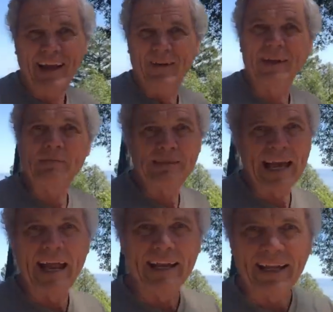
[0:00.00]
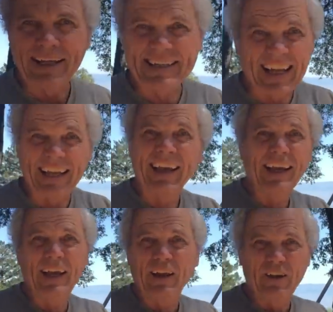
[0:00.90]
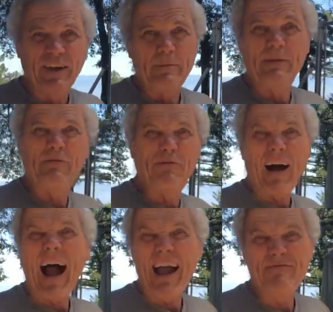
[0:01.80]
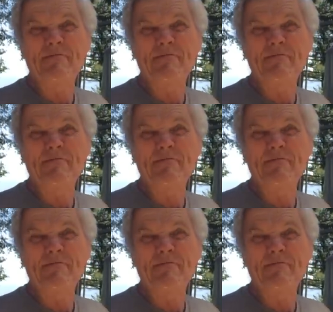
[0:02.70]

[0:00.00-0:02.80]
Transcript: When it comes to editing, it's like, you'll give me five